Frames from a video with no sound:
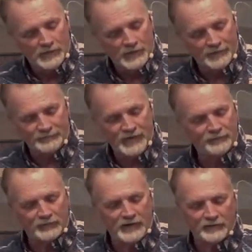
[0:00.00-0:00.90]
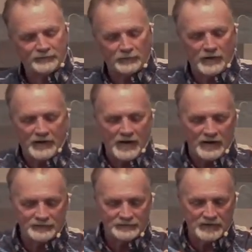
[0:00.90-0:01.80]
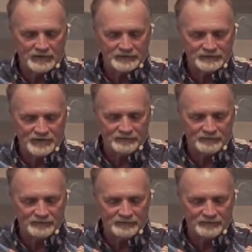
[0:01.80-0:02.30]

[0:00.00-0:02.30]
I've never cared for Ahaz. Like I said,